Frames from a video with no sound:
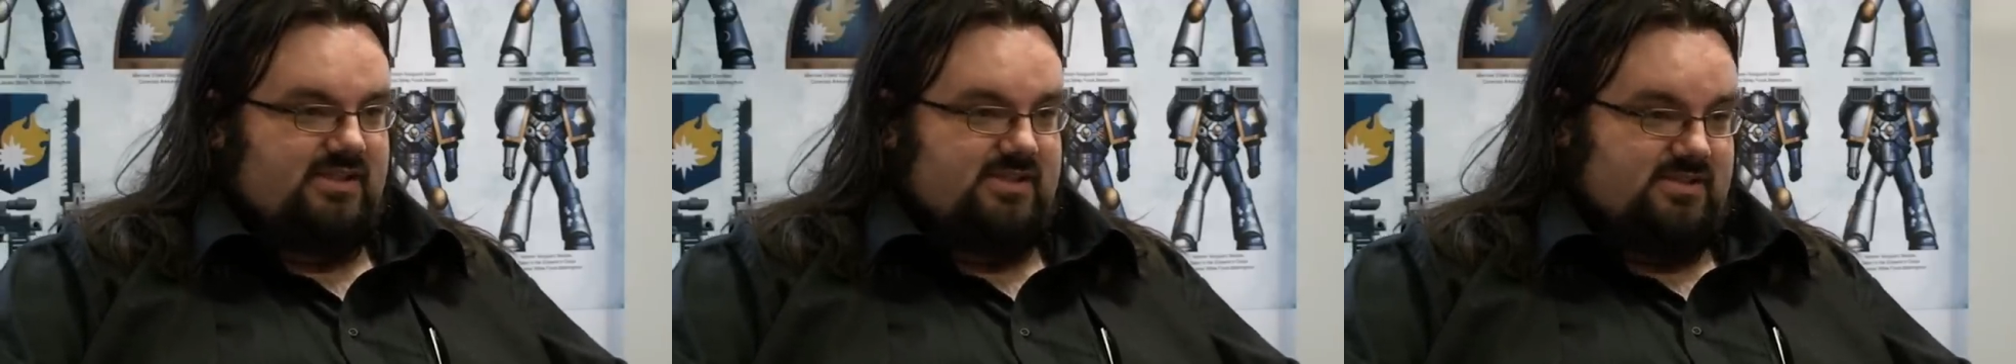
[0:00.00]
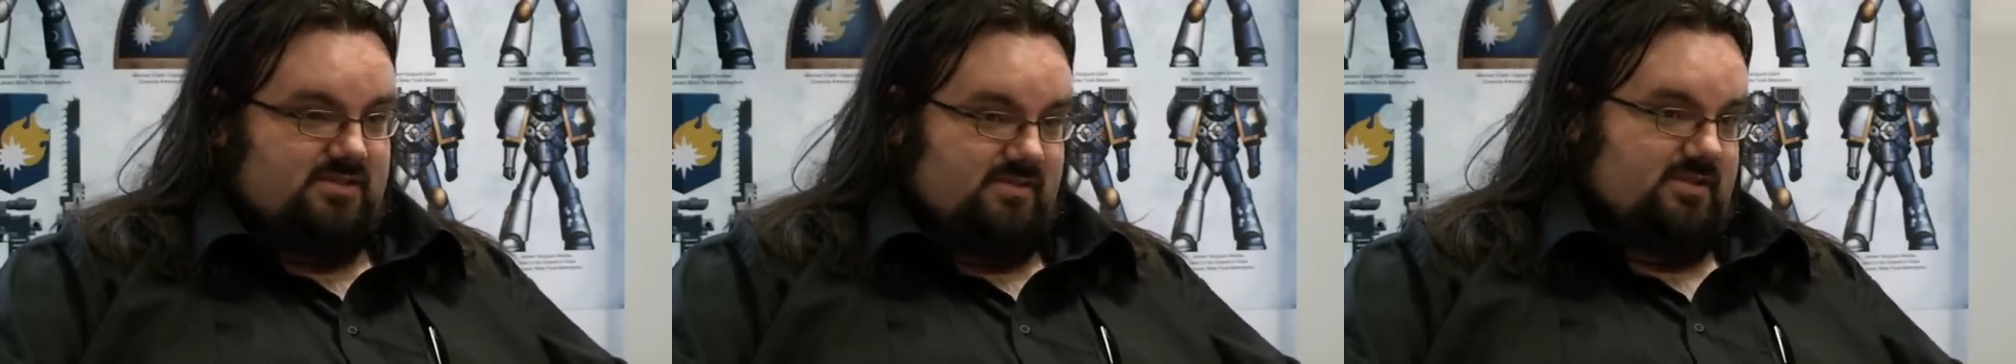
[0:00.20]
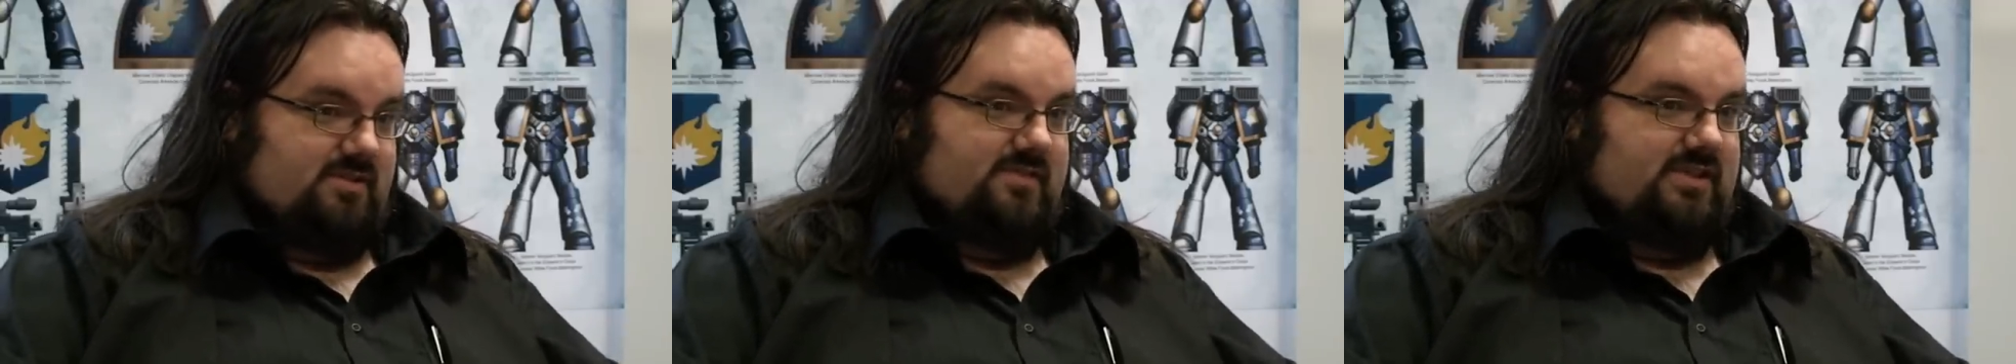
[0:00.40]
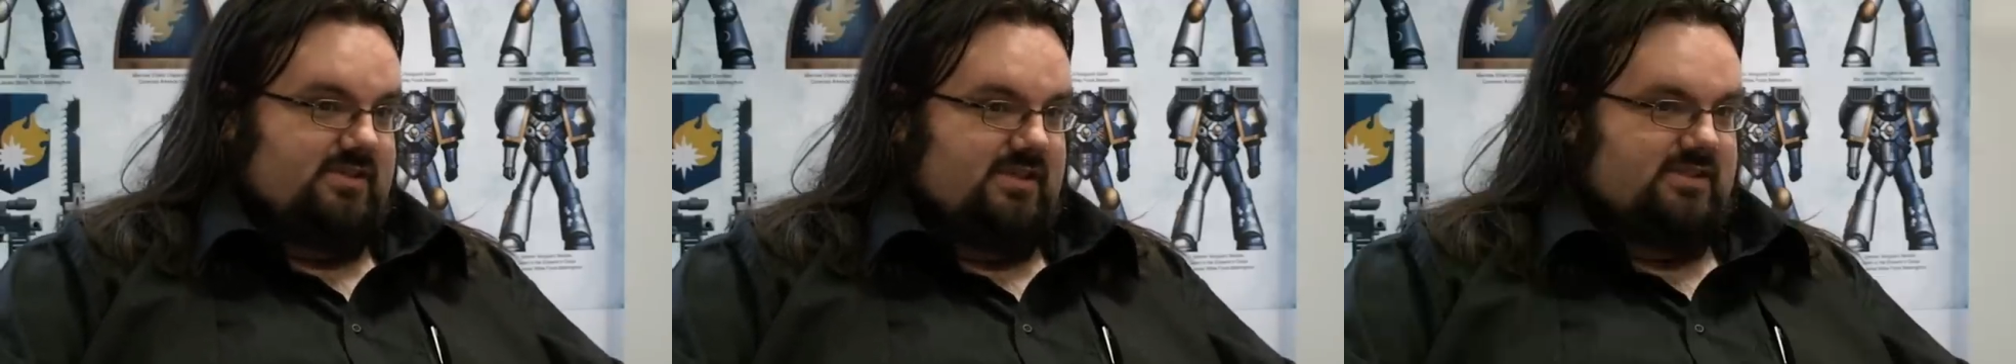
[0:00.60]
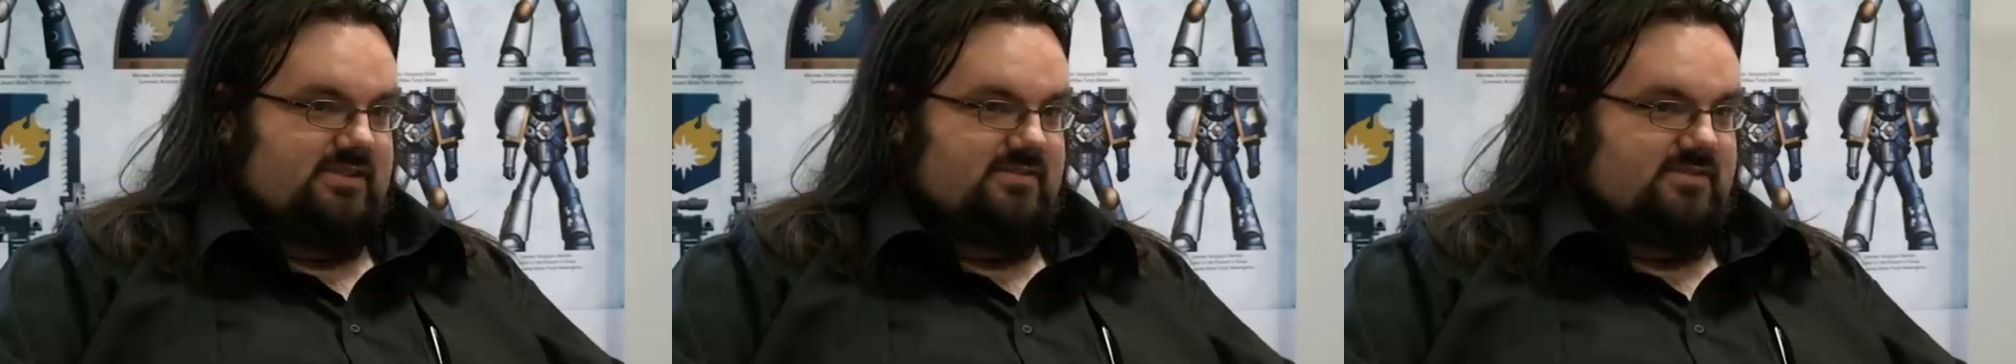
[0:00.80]
historical
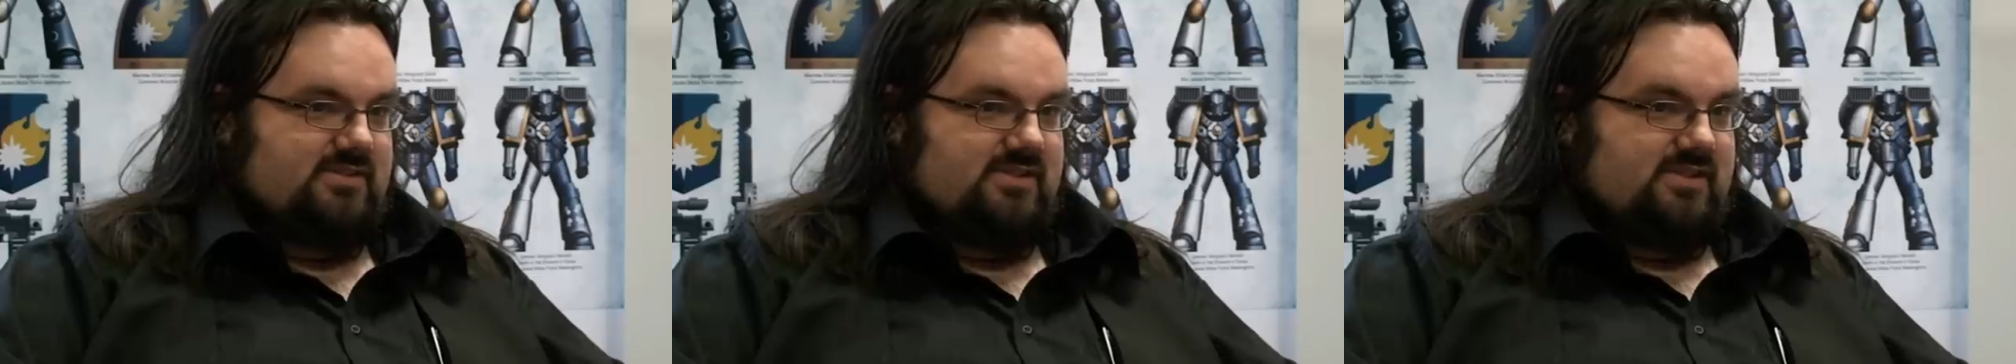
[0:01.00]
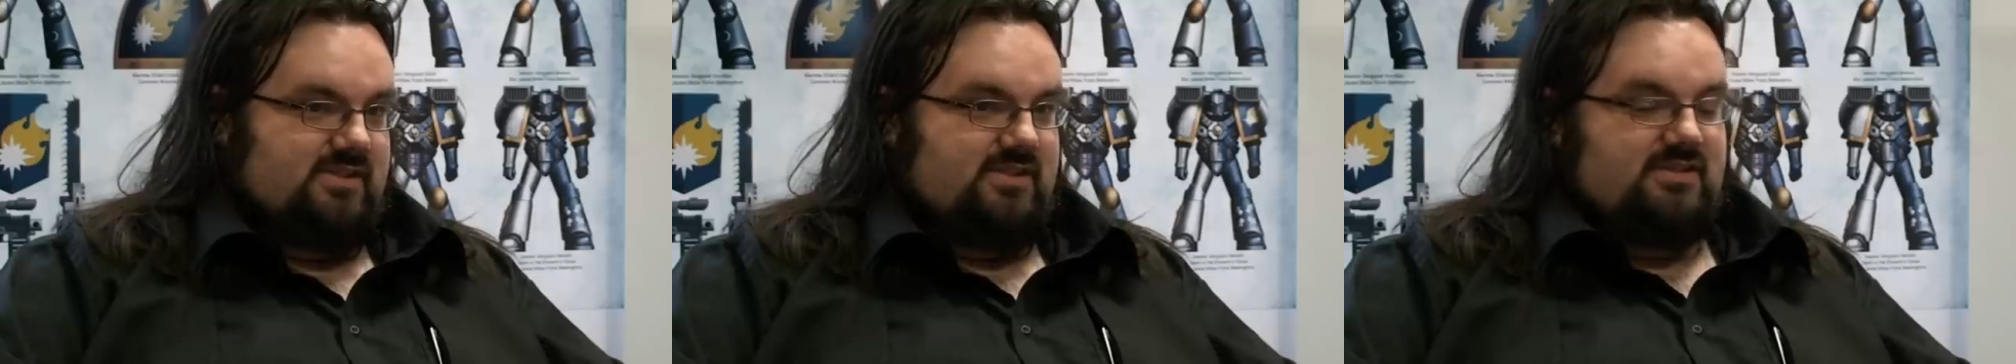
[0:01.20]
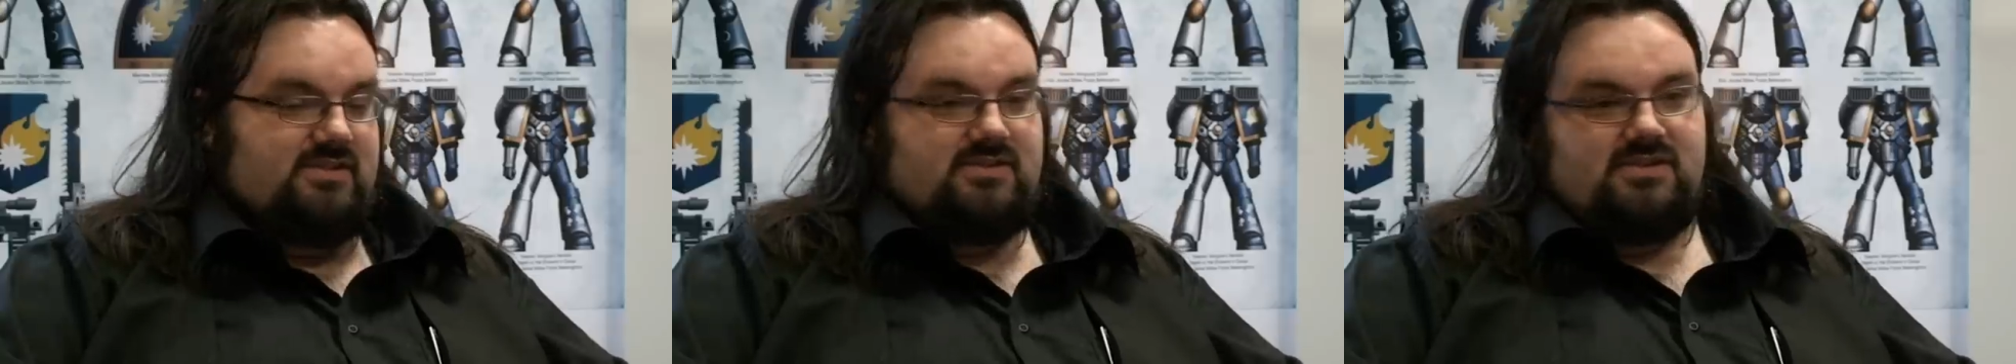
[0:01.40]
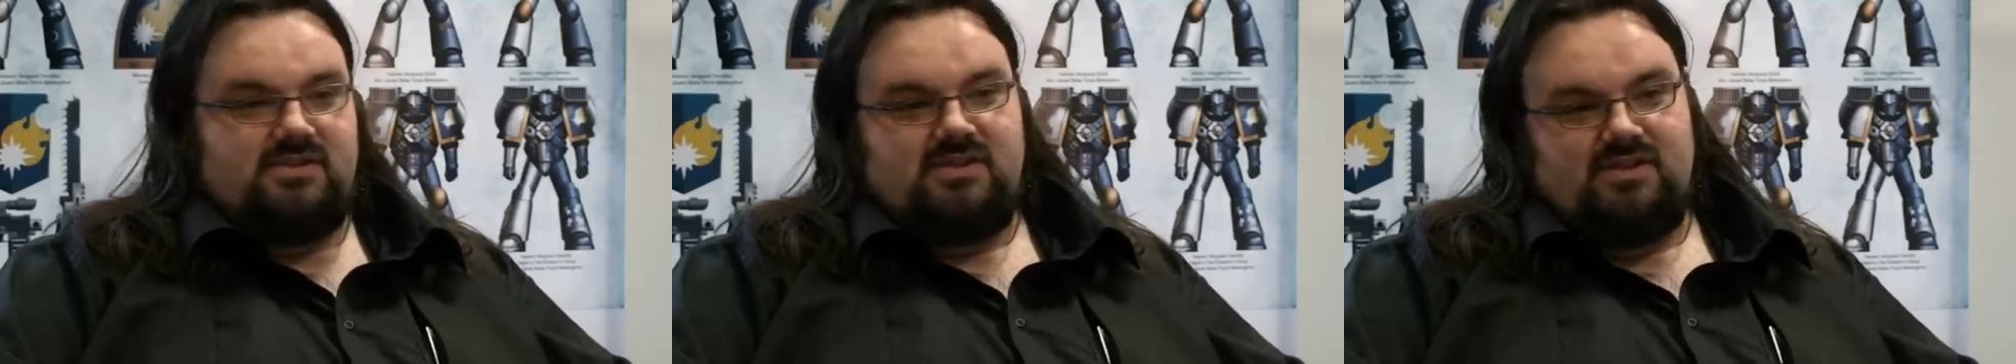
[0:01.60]
event inside